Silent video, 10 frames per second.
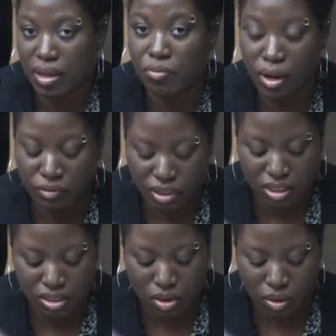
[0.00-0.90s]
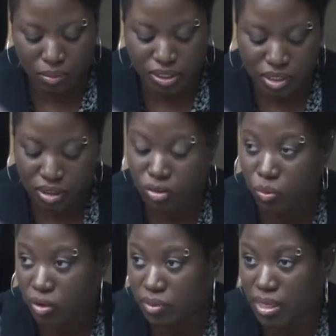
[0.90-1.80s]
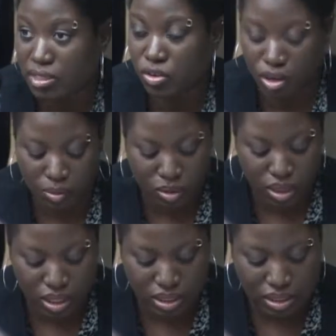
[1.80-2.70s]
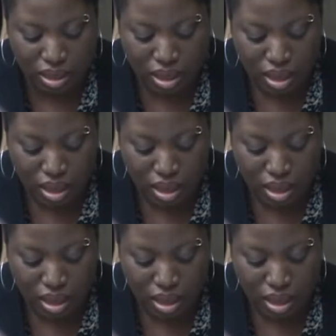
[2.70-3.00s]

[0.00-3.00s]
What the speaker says: rightfully so, particularly in the workplace and their communities.